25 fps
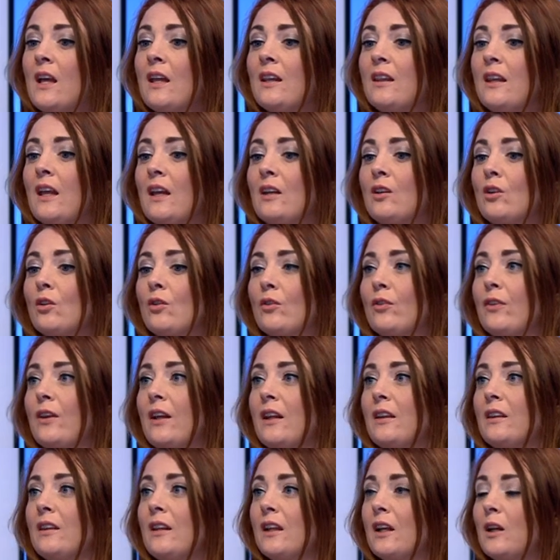they thought
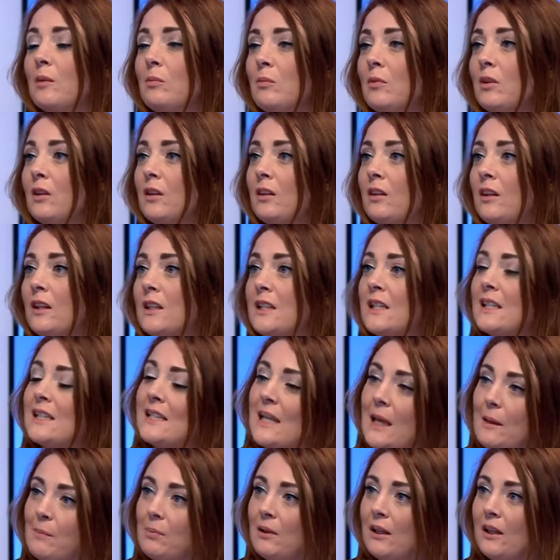that the
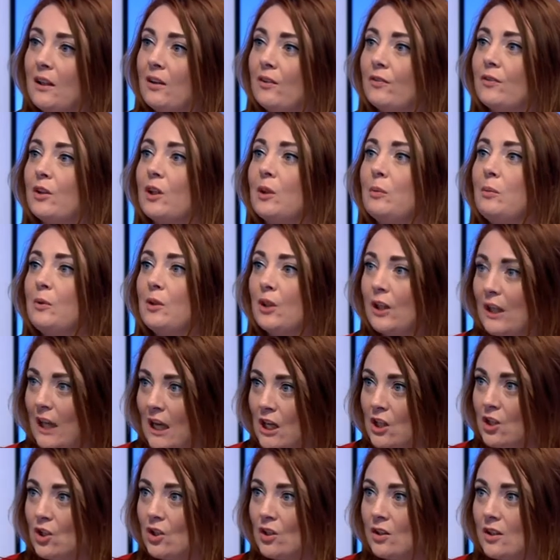disabling of the
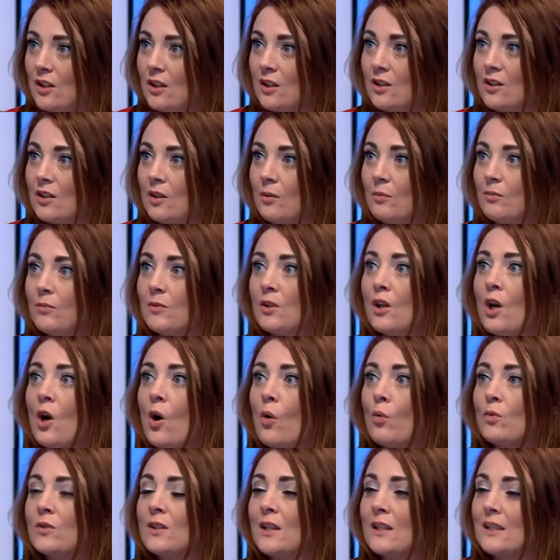communication system
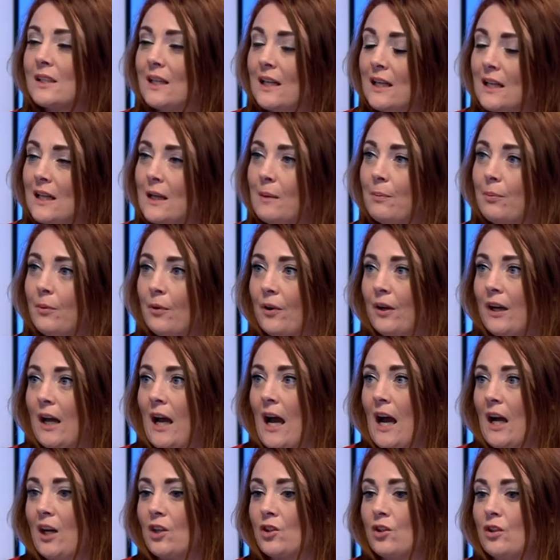was a deliberate
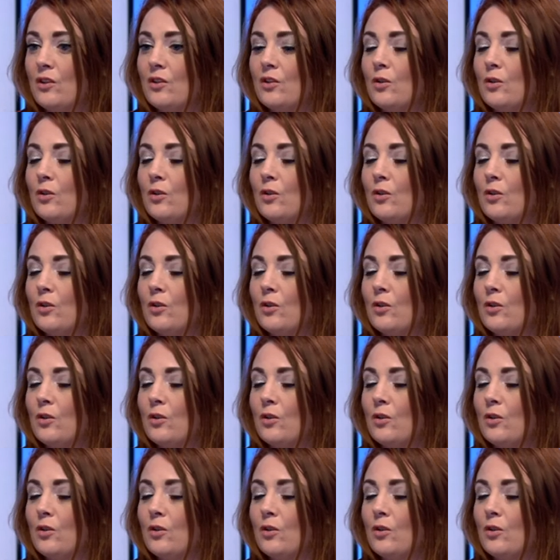action.